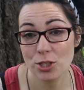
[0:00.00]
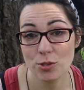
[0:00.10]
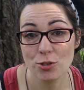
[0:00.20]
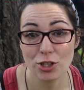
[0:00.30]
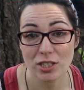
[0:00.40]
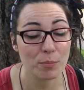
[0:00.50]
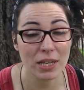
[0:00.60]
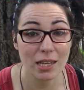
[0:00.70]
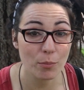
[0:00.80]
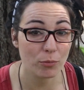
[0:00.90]
to just
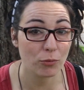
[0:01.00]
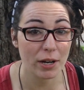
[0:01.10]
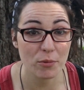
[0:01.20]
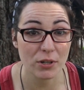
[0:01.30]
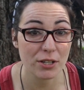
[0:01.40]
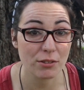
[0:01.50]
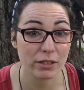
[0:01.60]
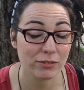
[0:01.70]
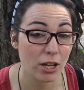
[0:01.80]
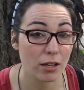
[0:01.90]
pick up right where you
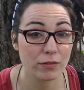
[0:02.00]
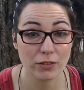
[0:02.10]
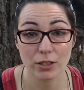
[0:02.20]
left off